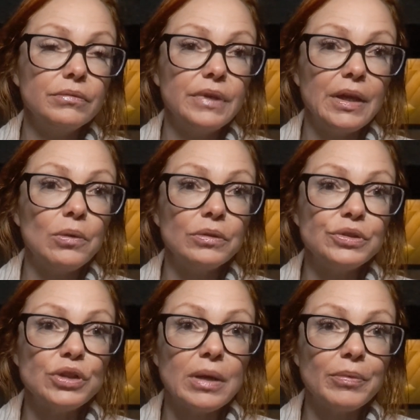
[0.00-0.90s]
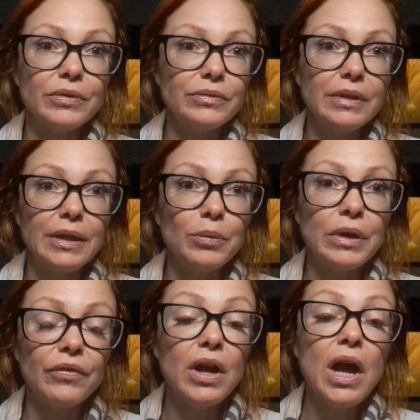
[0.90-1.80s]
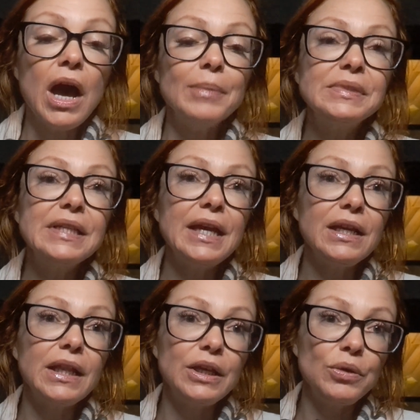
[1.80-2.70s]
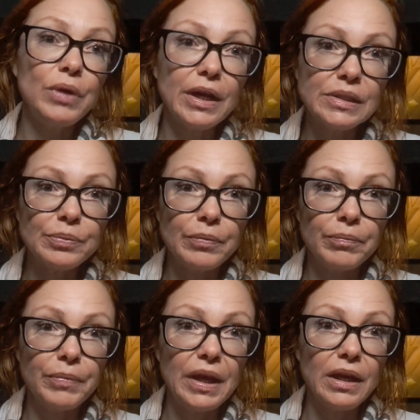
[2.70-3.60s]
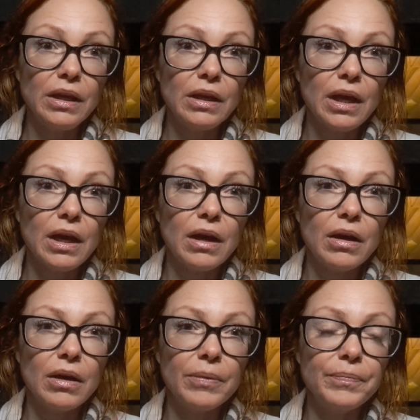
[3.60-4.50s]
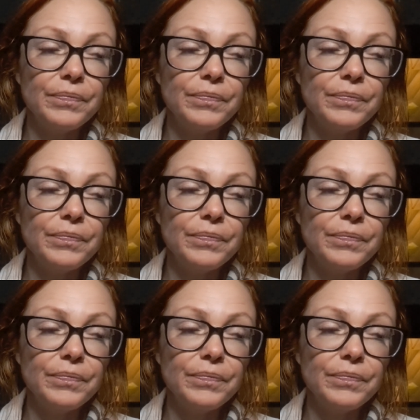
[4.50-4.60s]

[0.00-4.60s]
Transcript: can't hold a job or like whatever. I'm saying like you guys may ha